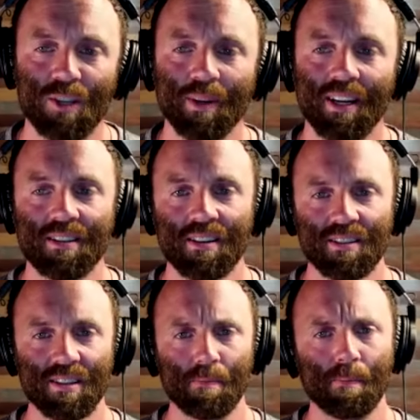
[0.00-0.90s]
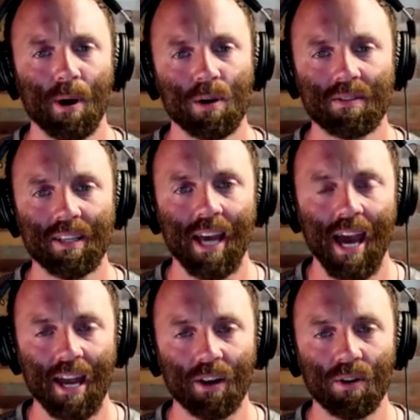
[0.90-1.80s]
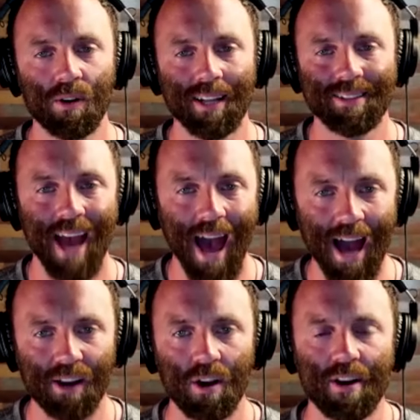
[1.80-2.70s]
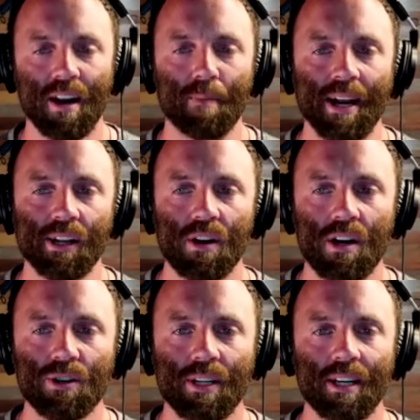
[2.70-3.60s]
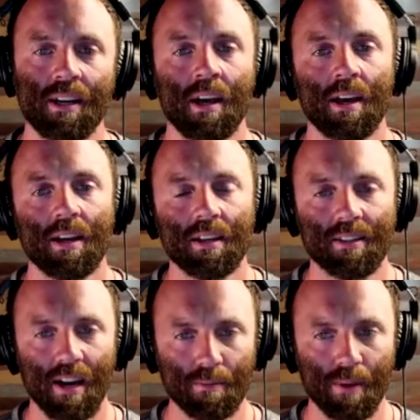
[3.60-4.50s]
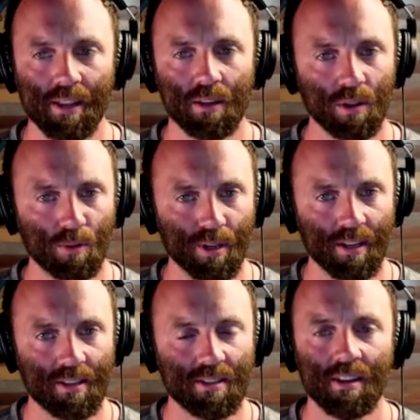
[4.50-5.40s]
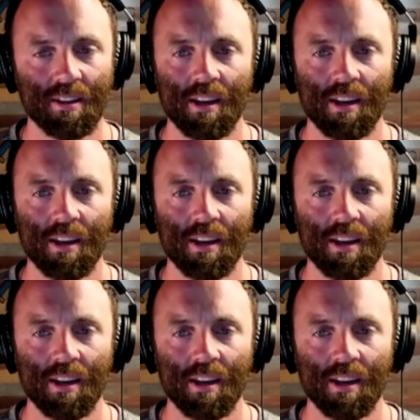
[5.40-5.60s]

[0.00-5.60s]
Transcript: because this is a multi-angle attack on our mitochondria done by the globalists.